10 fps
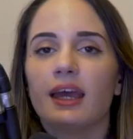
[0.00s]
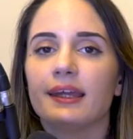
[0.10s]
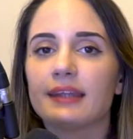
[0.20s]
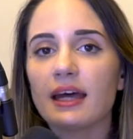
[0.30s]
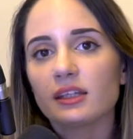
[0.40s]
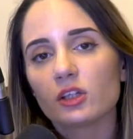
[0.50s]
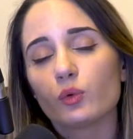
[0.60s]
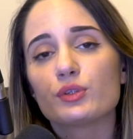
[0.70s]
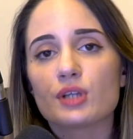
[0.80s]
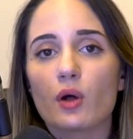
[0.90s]
And that
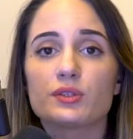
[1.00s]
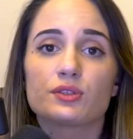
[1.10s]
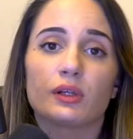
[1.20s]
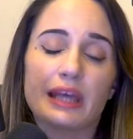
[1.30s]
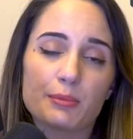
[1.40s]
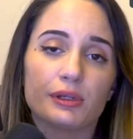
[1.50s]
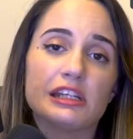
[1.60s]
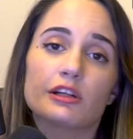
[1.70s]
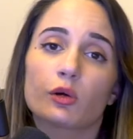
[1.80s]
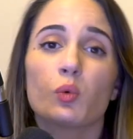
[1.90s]
includes also labeling
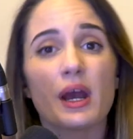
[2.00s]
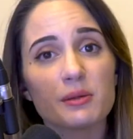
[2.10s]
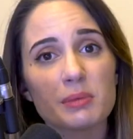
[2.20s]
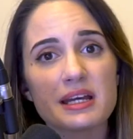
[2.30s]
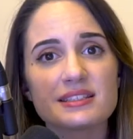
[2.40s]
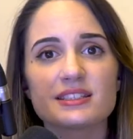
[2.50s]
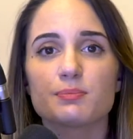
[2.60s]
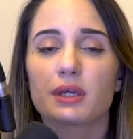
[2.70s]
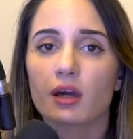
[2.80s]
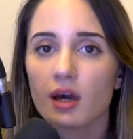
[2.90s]
requirements,
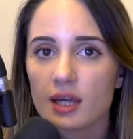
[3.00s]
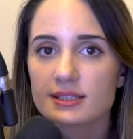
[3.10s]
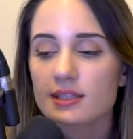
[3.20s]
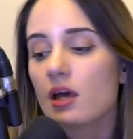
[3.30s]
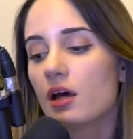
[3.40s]
because